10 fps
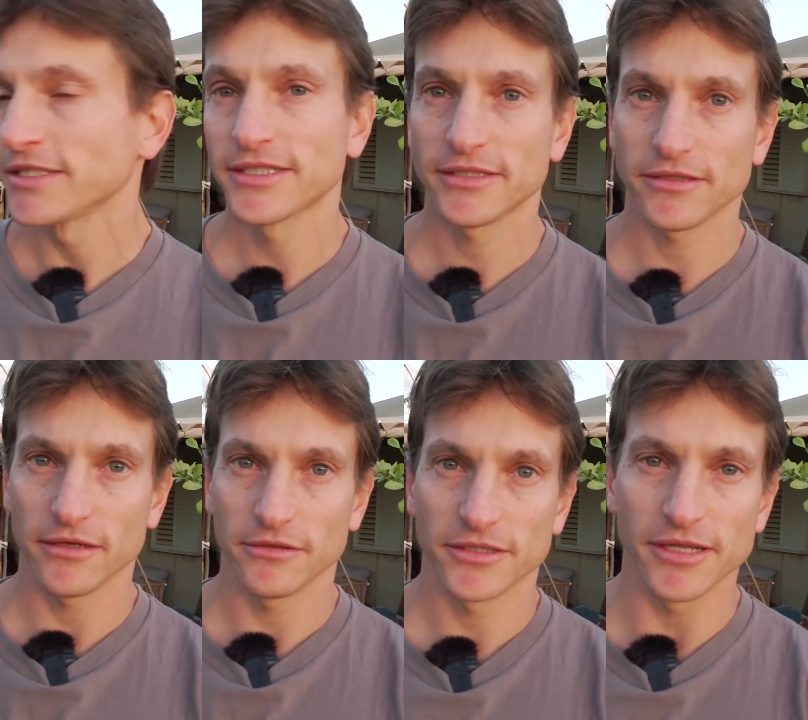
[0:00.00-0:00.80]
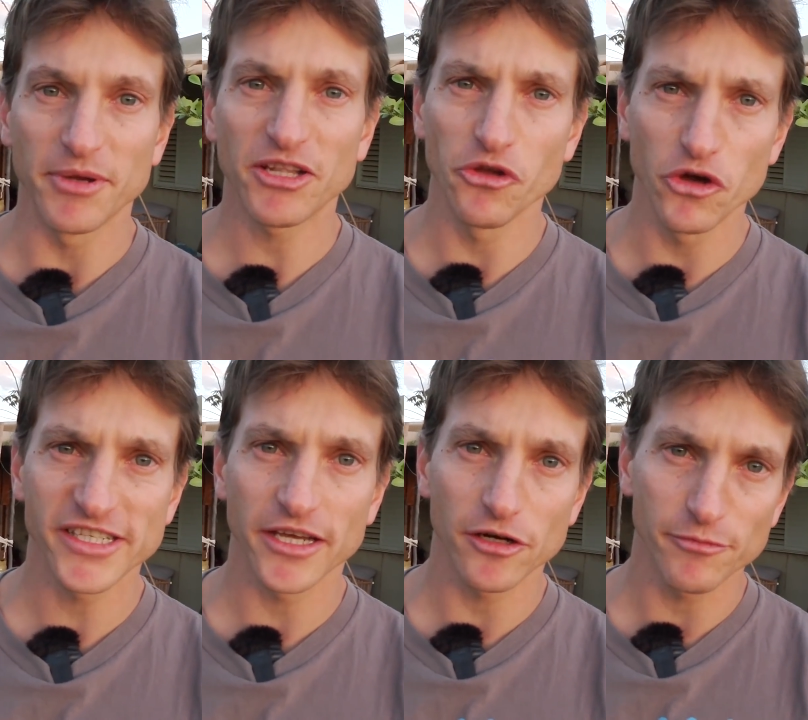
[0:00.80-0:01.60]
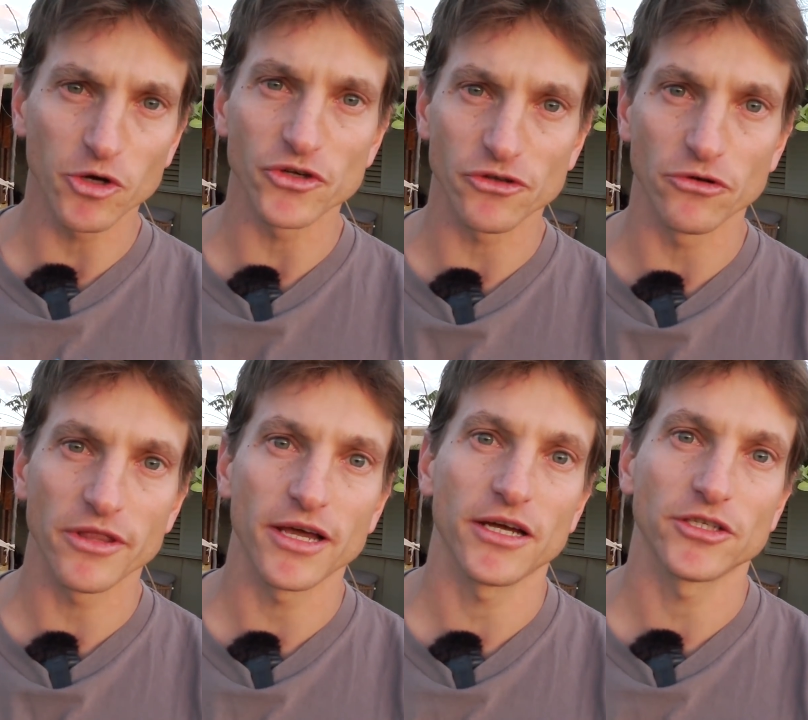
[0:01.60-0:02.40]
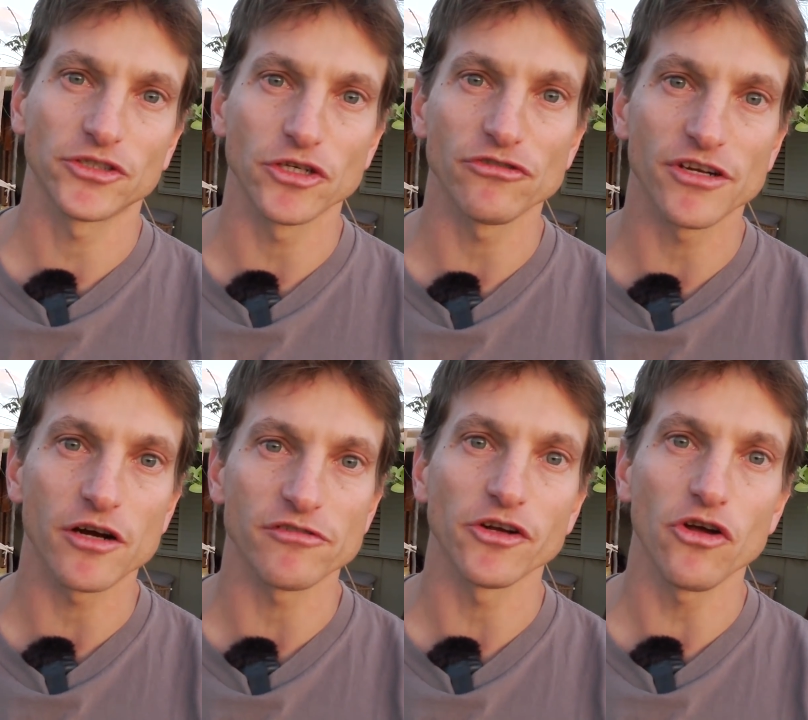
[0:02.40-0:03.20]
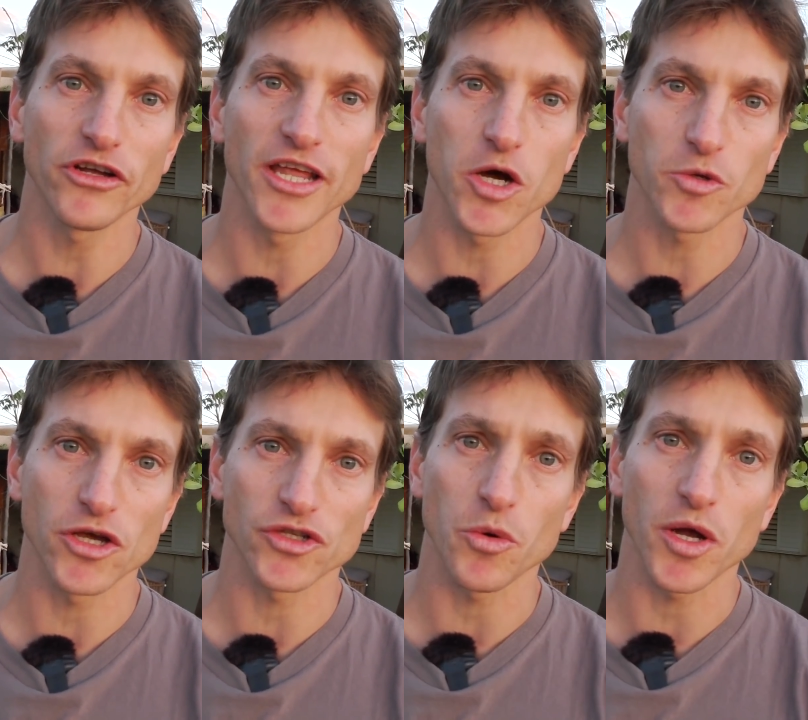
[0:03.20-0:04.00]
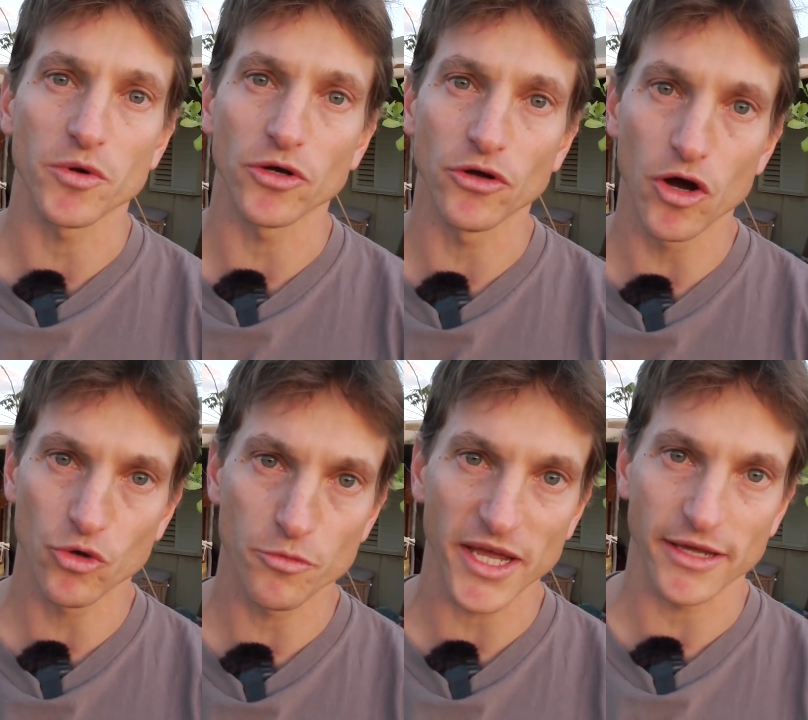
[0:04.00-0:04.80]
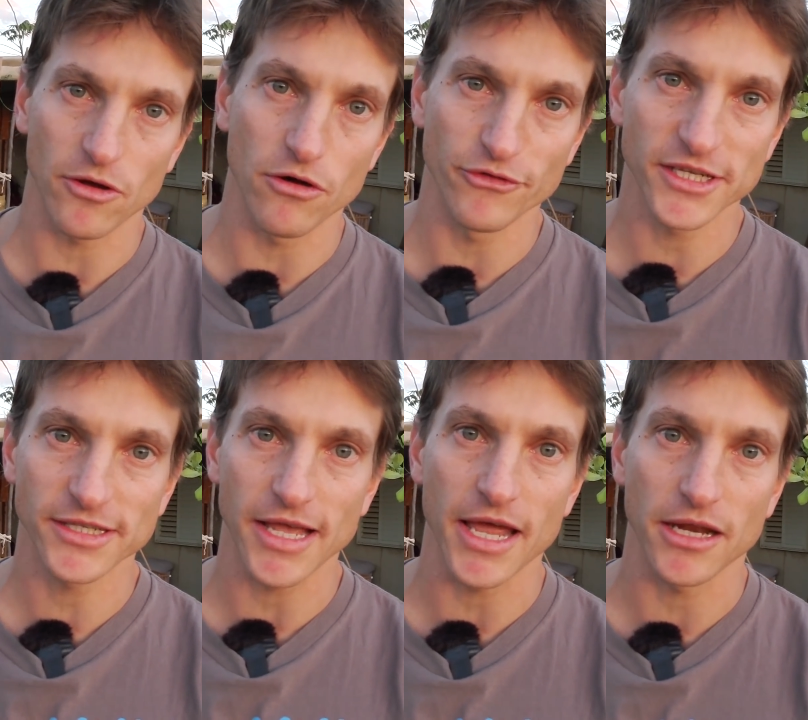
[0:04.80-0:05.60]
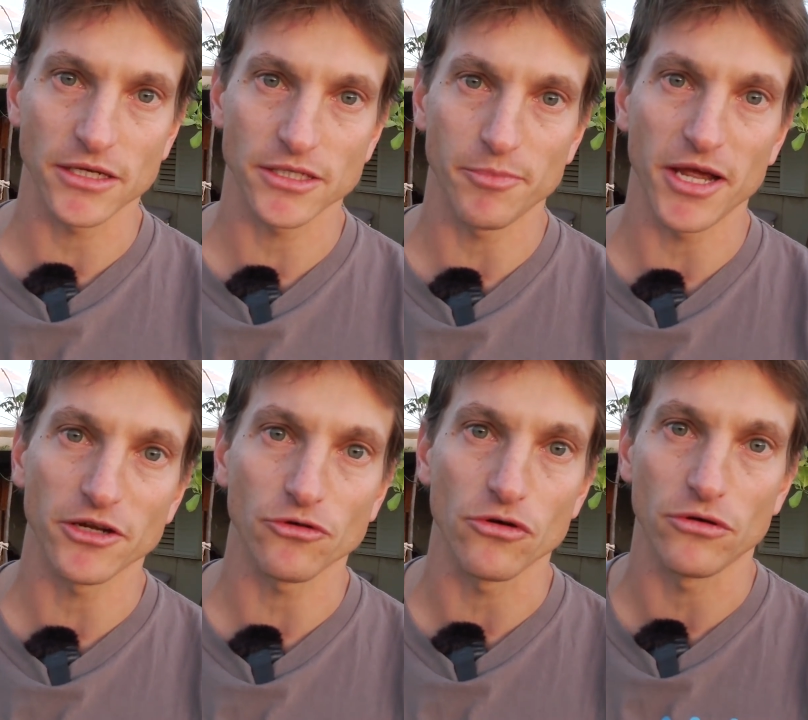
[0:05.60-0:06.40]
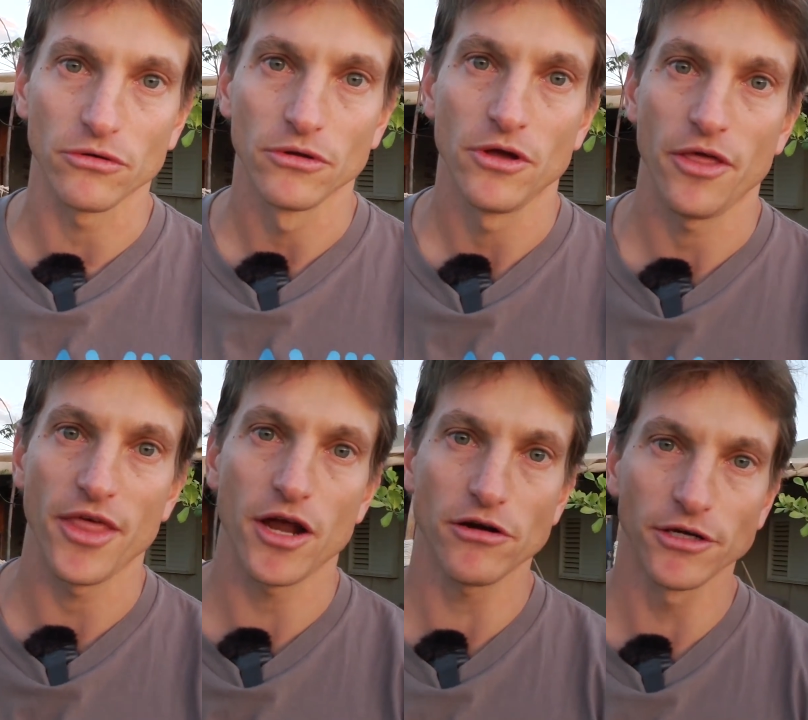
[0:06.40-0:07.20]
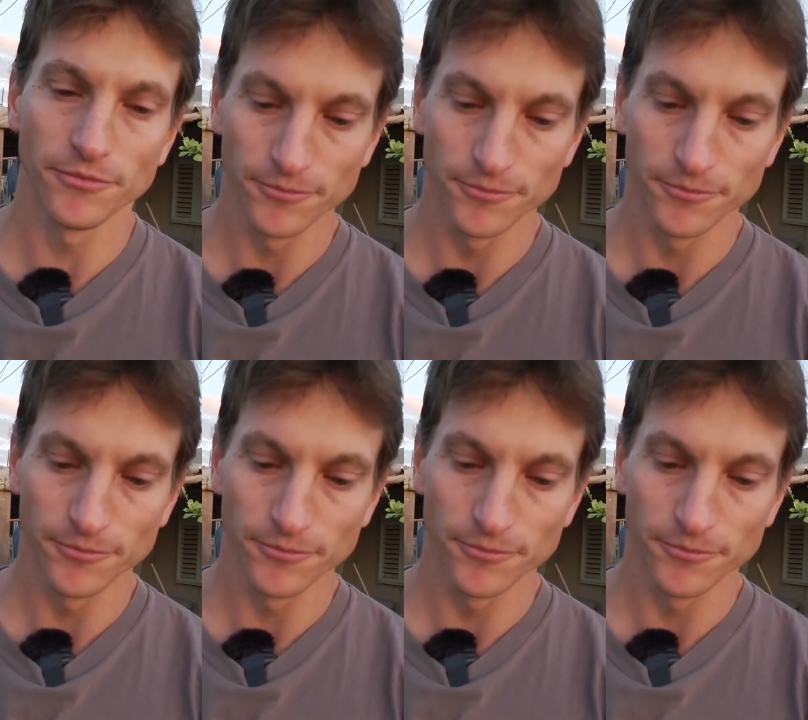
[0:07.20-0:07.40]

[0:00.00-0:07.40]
It's a bit noisy here because all the children are in lockdown, so I will go to my office and explain it all there.